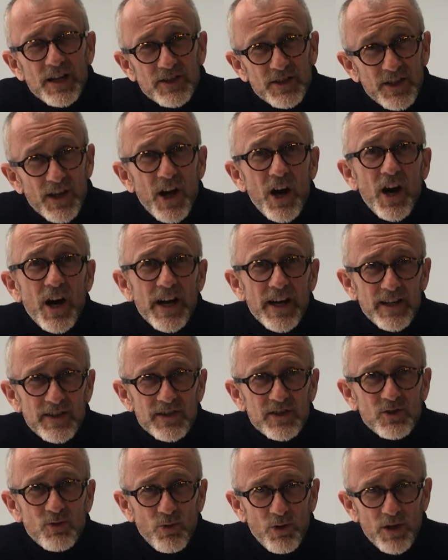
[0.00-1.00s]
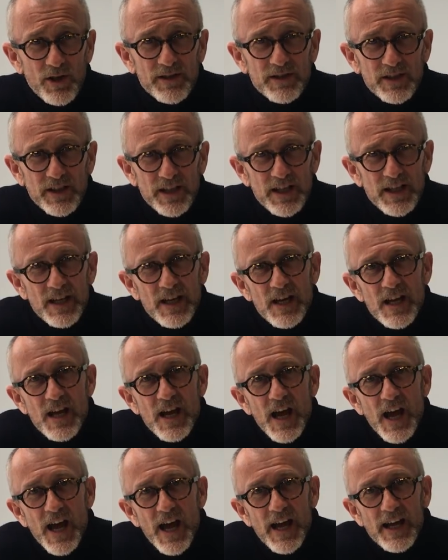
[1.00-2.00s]
to the highest quality.
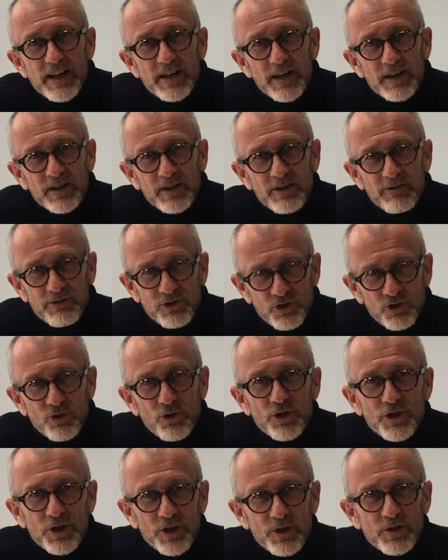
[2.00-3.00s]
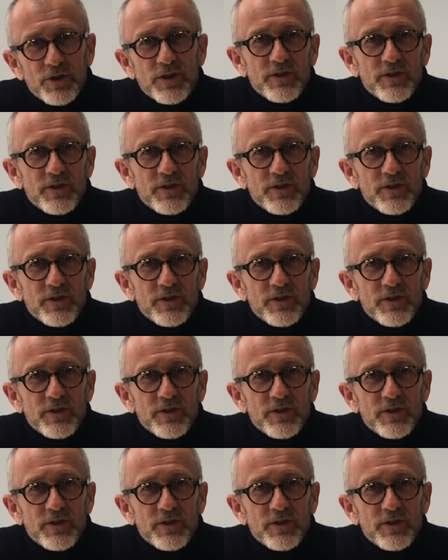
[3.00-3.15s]
and I can assure you